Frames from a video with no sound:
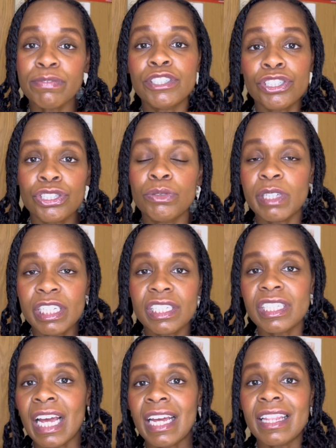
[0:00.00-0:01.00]
to do each
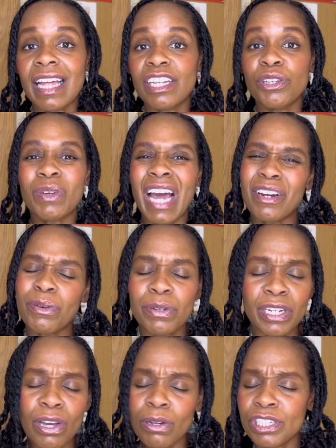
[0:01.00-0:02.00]
day that you cannot
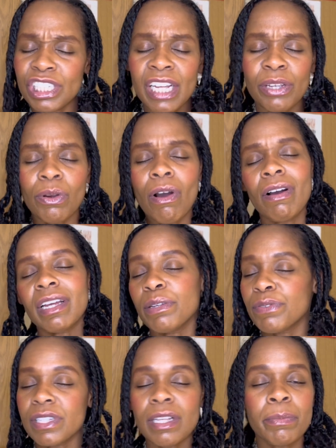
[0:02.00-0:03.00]
negotiate. You can't
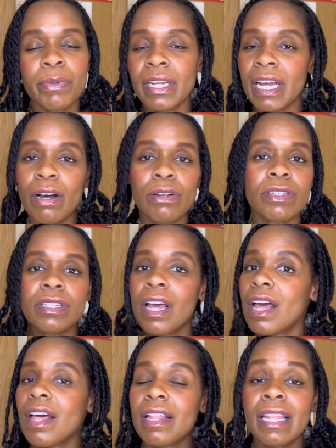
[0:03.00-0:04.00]
give to somebody else.
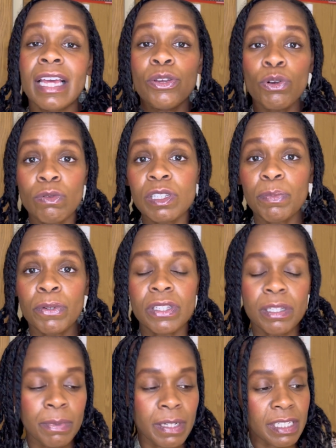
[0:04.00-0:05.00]
They're your
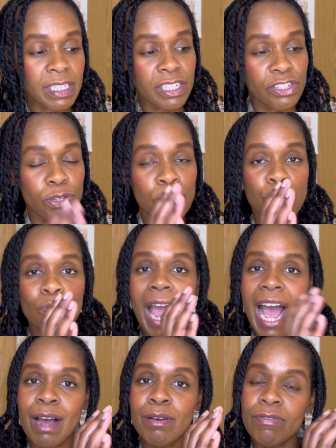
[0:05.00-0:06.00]
responsibility. So you
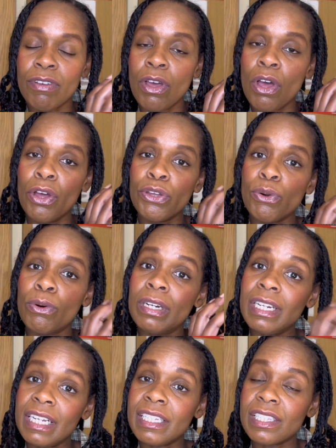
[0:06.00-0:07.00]
have your
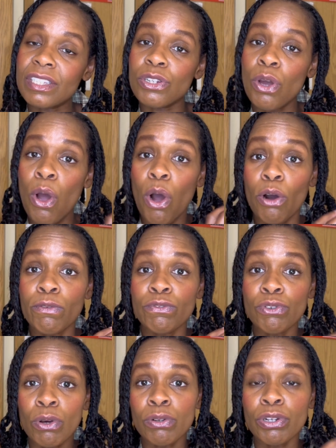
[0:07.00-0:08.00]
list of
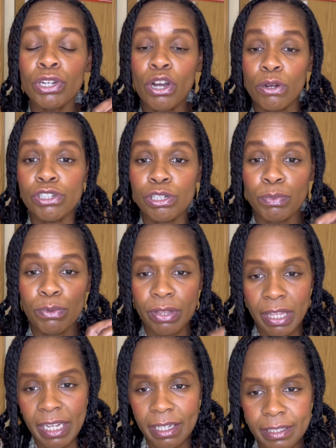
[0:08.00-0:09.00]
non-negotiable
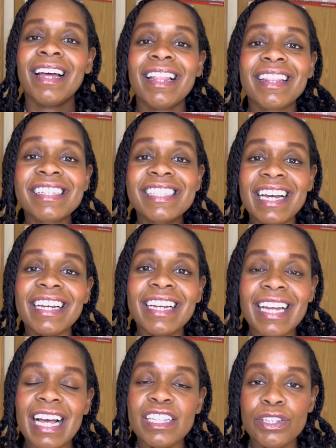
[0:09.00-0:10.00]
things. The second
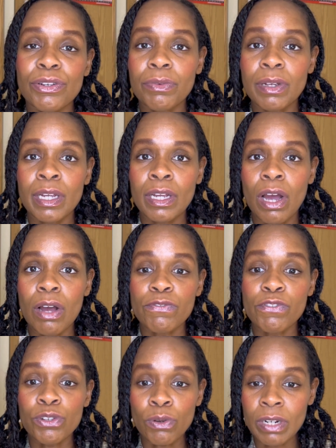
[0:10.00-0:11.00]
category
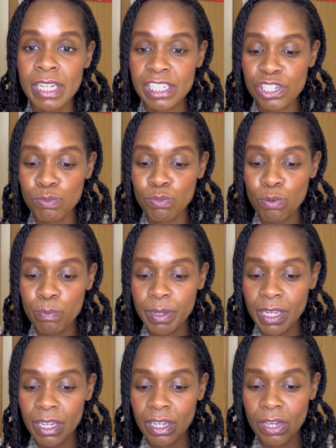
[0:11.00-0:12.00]
for your list will
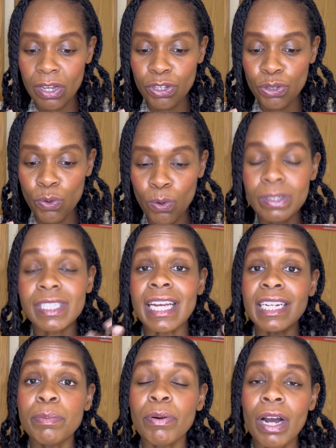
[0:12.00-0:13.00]
be your
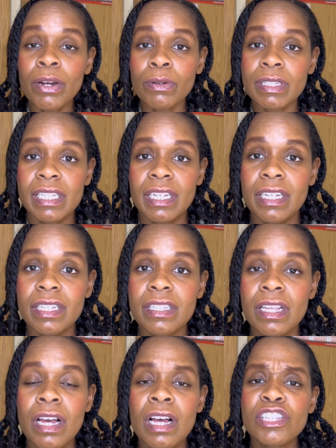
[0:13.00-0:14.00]
daily
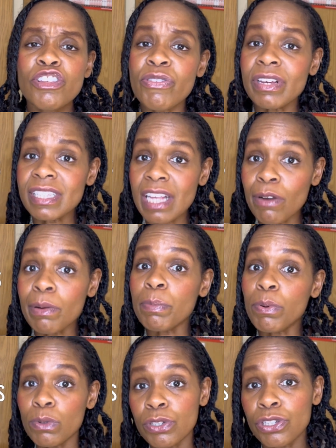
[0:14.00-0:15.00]
priorities. So things that are
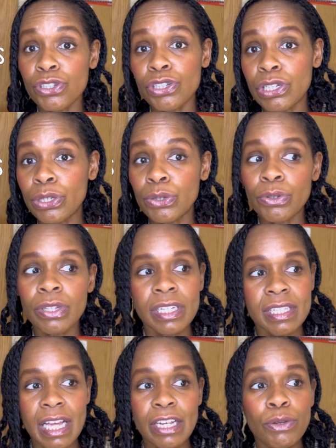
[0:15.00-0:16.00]
important to you,
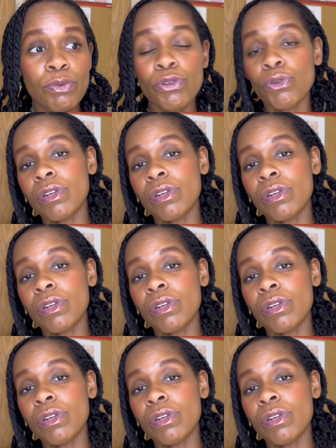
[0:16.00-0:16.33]
things that you do